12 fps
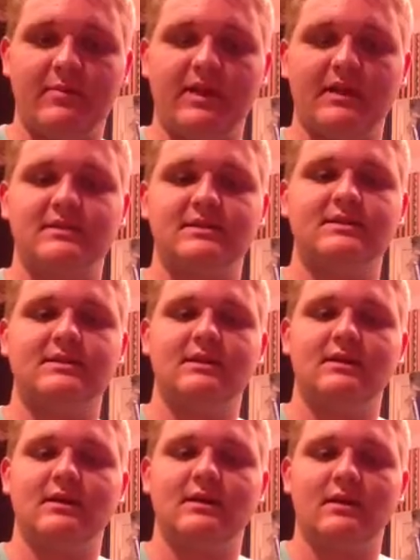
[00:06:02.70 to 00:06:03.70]
because
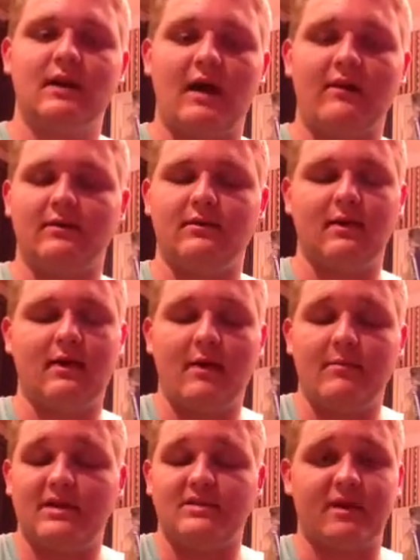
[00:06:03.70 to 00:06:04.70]
I
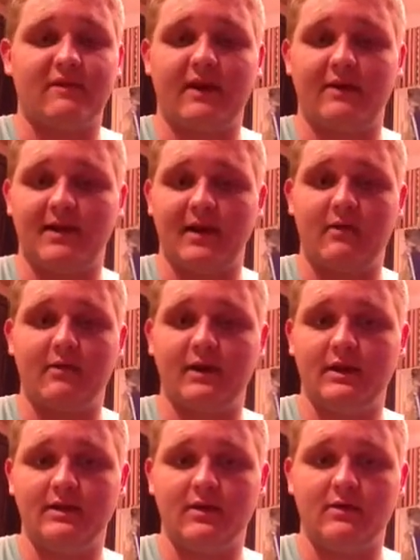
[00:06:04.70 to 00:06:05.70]
miss my family. I
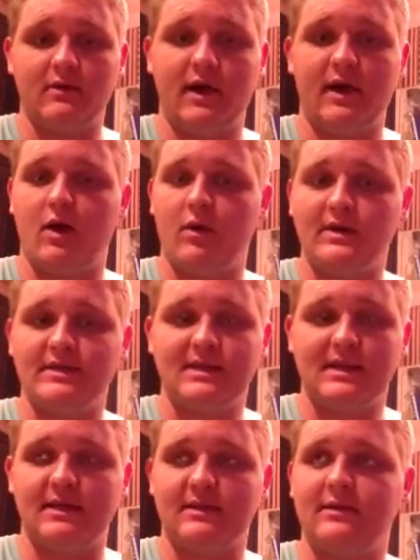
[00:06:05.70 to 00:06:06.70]
really do. I always
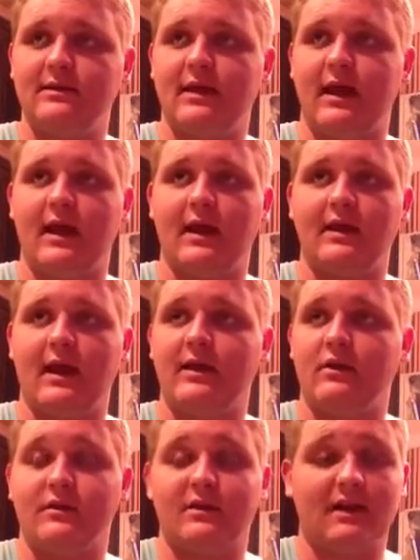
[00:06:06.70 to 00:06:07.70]
did, and I
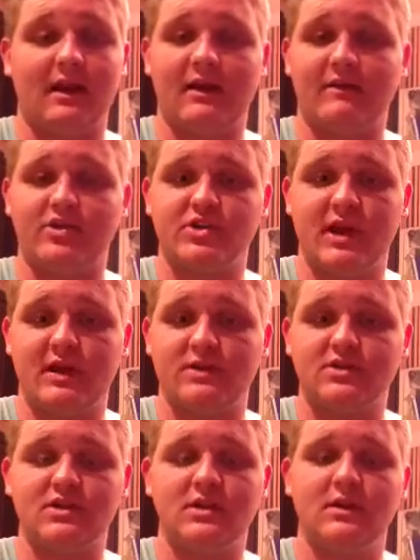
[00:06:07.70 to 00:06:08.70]
don't think that'll ever
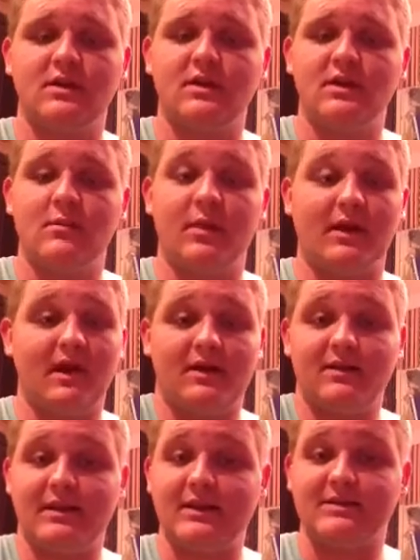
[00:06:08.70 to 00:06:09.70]
change. But
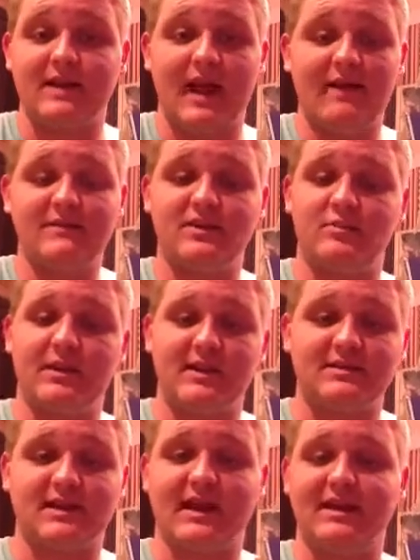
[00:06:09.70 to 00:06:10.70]
luckily it doesn't have to
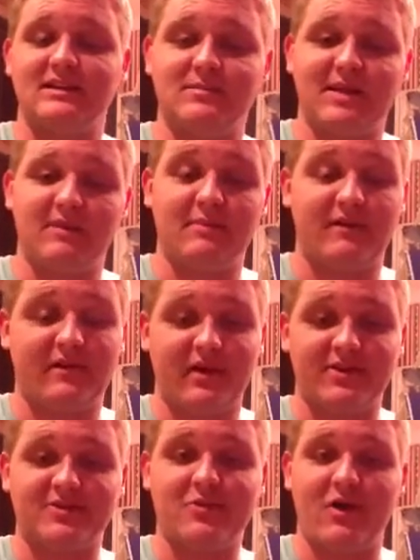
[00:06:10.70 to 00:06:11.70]
because I get to be in my
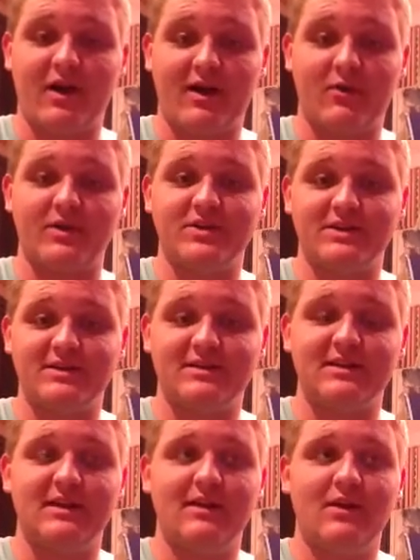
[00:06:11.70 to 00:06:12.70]
father's choir, which
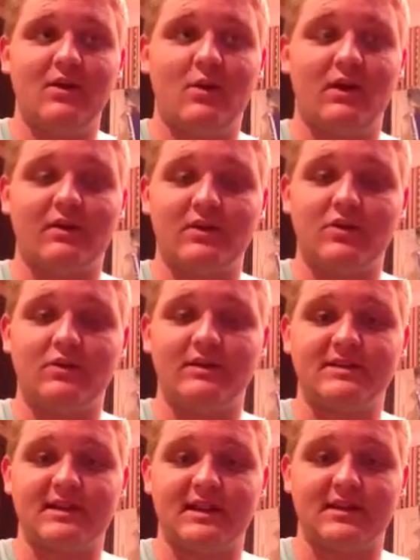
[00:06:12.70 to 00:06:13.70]
is one of the
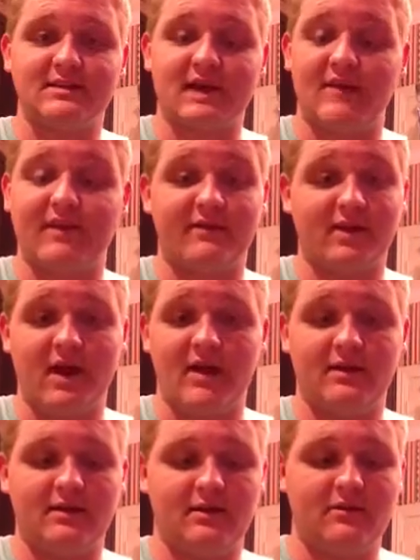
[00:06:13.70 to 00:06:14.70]
coolest things I've ever
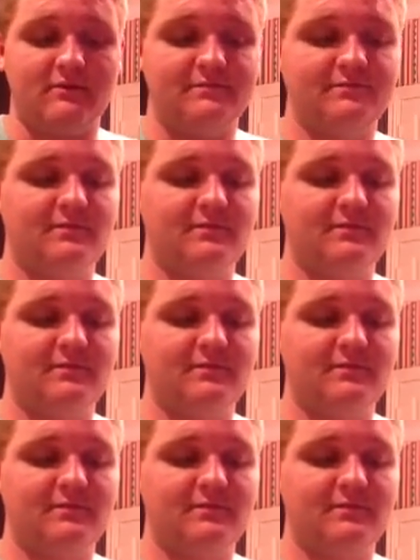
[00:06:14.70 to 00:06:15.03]
gotten to do.